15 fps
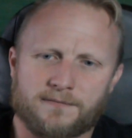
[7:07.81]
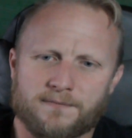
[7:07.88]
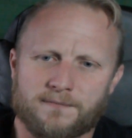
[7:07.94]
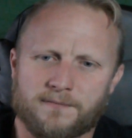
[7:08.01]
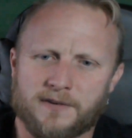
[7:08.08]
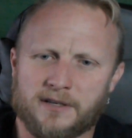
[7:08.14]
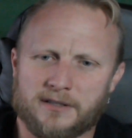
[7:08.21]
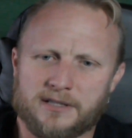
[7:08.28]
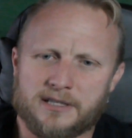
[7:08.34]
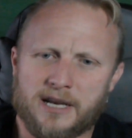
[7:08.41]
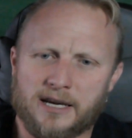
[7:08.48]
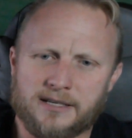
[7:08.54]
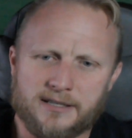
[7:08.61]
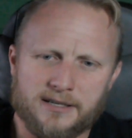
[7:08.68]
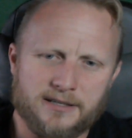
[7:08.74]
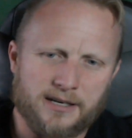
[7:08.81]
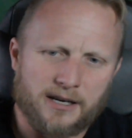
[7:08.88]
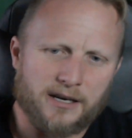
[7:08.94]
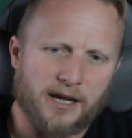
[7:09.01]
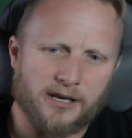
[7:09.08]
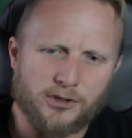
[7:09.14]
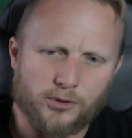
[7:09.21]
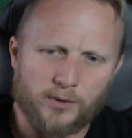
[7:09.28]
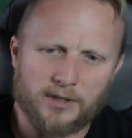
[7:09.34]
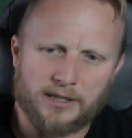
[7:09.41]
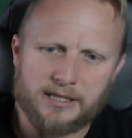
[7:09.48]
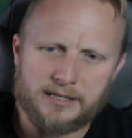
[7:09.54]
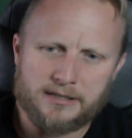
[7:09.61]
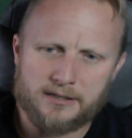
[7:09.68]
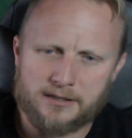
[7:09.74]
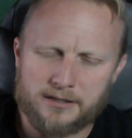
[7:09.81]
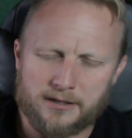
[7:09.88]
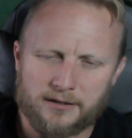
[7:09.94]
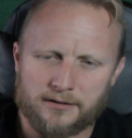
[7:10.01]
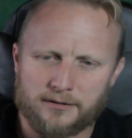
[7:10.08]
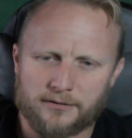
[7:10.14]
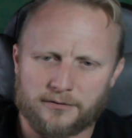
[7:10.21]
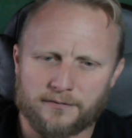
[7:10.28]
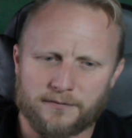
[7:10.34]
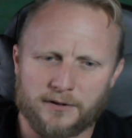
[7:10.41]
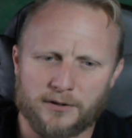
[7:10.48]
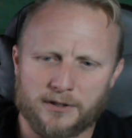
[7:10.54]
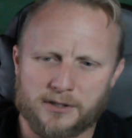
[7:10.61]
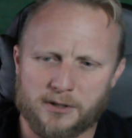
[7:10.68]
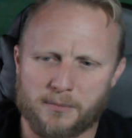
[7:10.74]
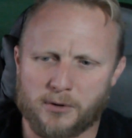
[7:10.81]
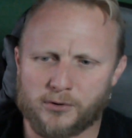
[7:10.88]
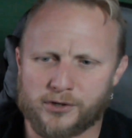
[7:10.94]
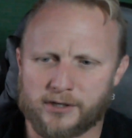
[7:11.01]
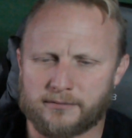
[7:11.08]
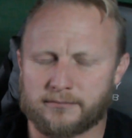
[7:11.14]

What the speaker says: feels nice. It's like a nice release to feel this emotion.